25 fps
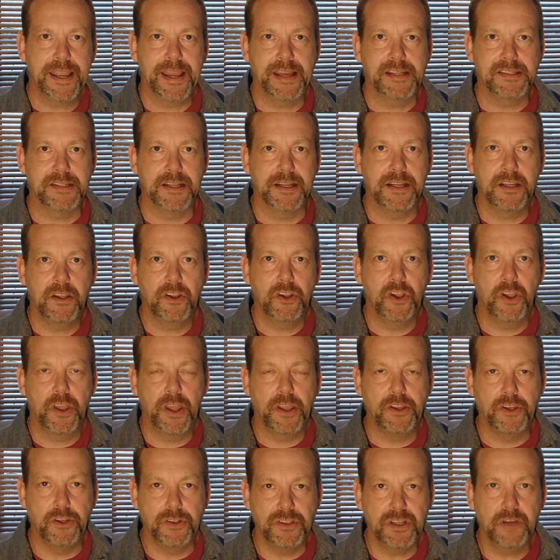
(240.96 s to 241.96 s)
at it.
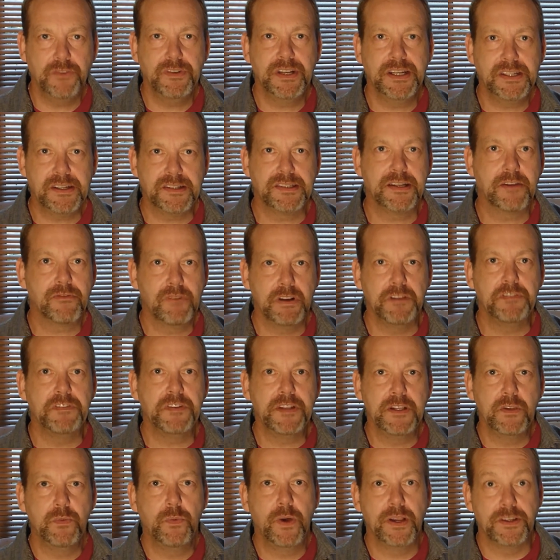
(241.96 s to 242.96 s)
You don't necessarily feel
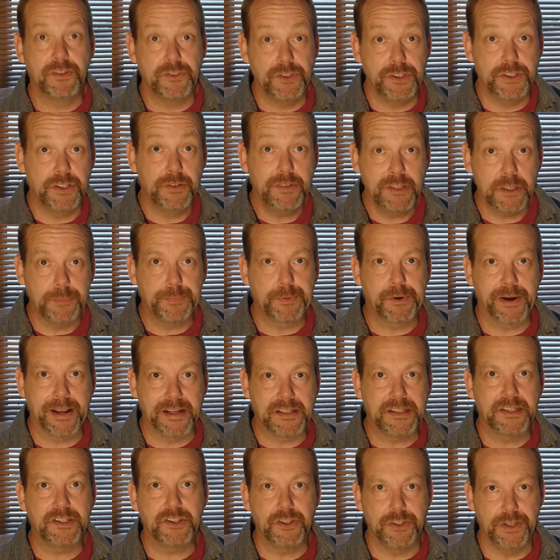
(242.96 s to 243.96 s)
whilst you're doing the
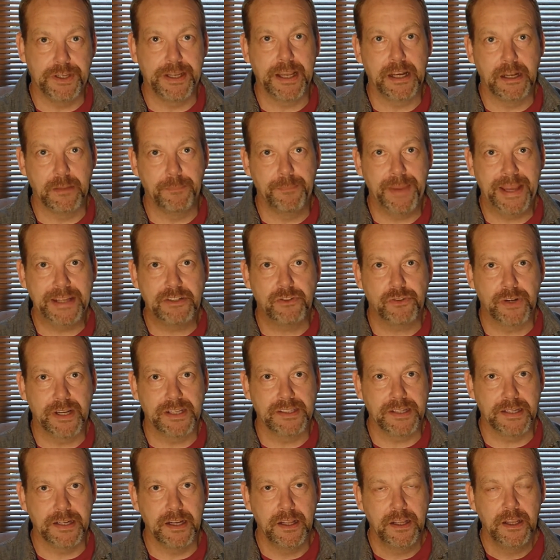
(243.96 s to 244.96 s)
practice that you're getting better at
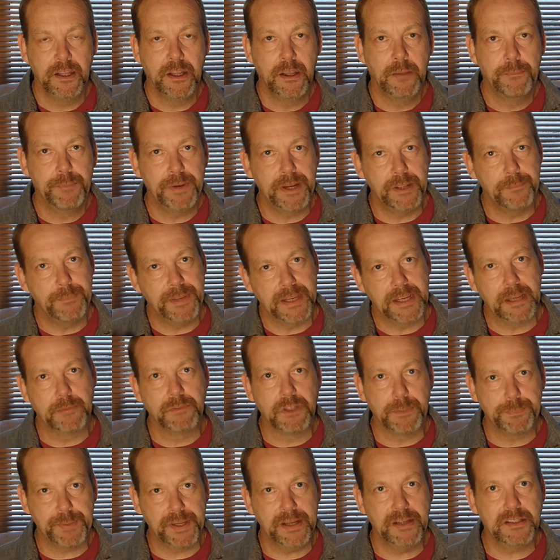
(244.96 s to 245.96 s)
it, but it becomes a
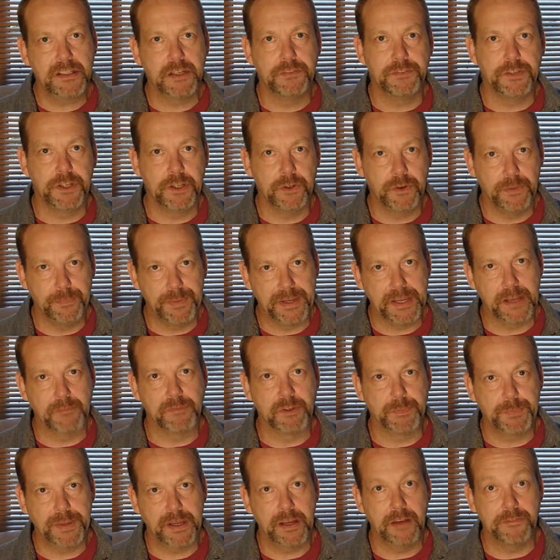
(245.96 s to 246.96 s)
part of you, it becomes
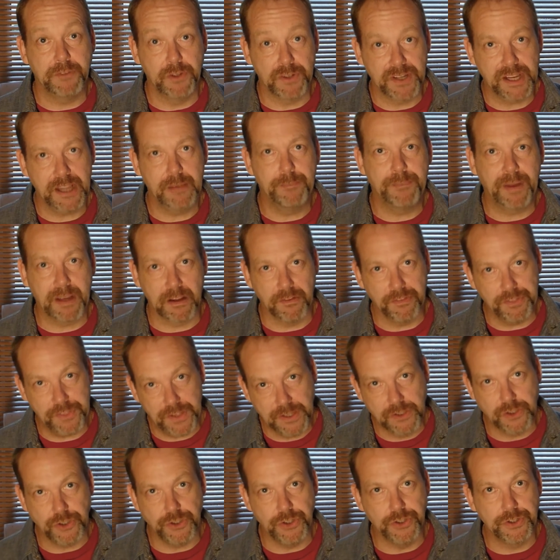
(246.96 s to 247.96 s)
part of your kit bag of
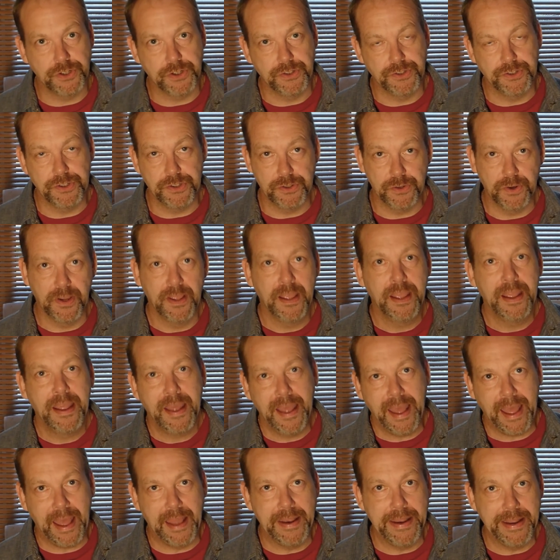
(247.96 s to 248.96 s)
things that you can do,
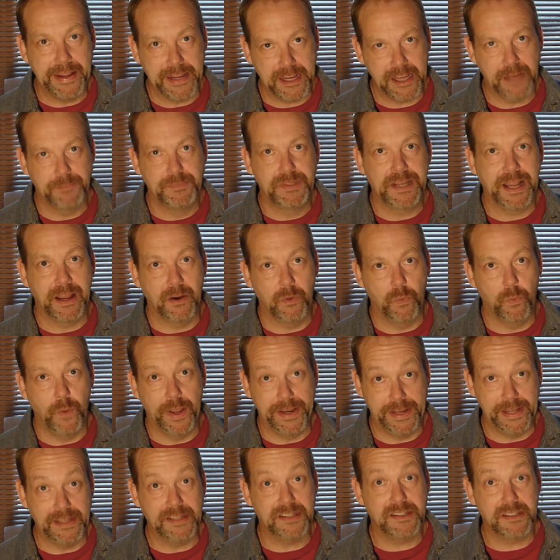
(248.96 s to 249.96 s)
and it comes out when
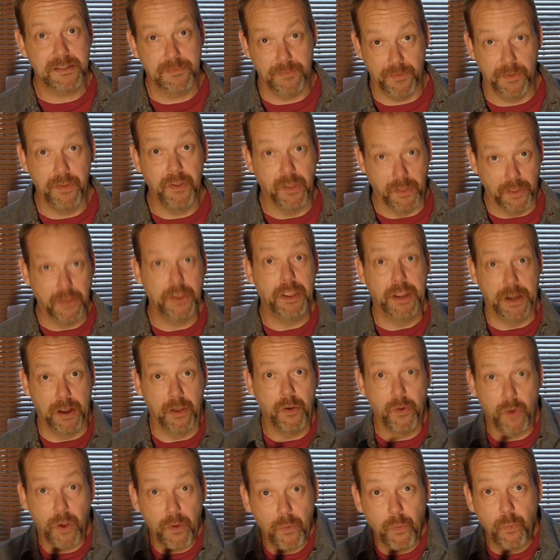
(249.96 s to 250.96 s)
it's,
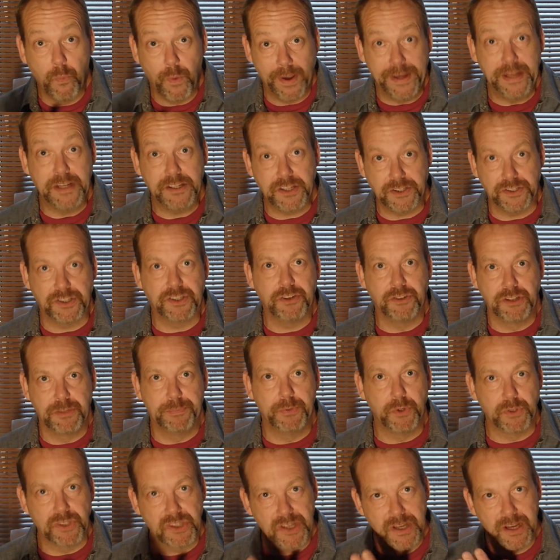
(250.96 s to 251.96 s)
when it's a
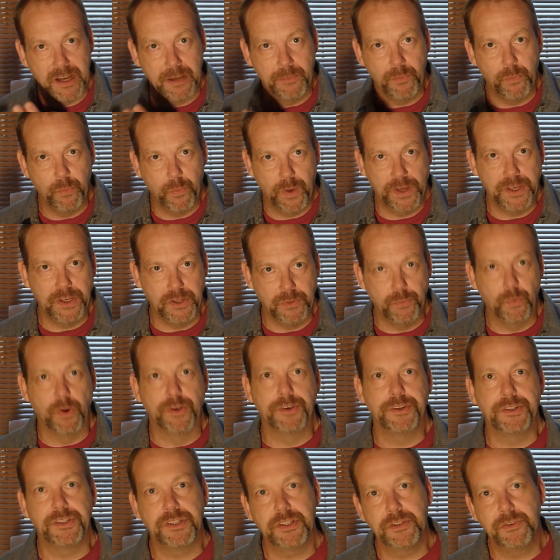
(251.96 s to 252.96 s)
suitable time when you want
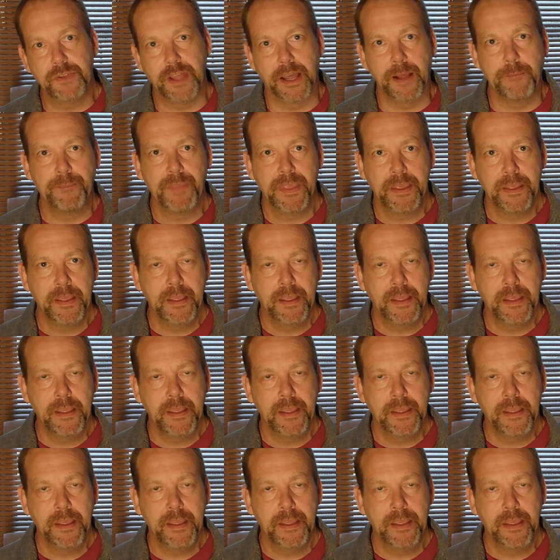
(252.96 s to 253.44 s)
to do that.